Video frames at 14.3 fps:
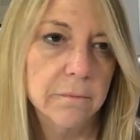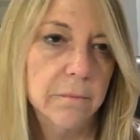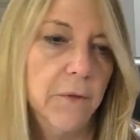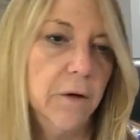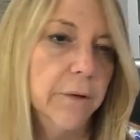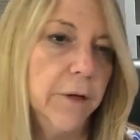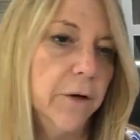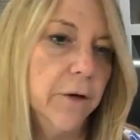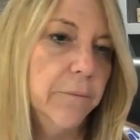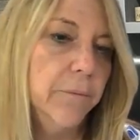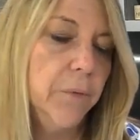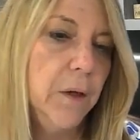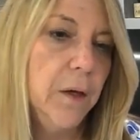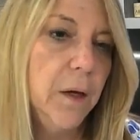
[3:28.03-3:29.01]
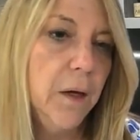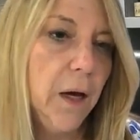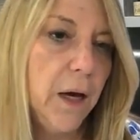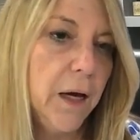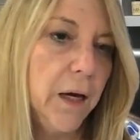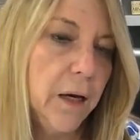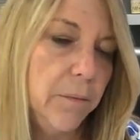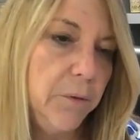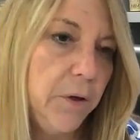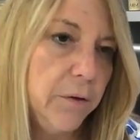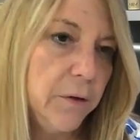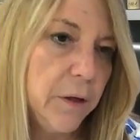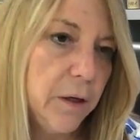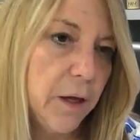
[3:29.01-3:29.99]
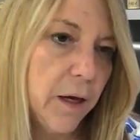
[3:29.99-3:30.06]
There we go. You
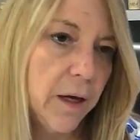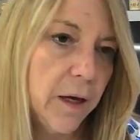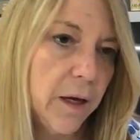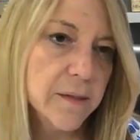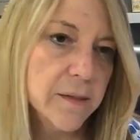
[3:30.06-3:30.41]
can add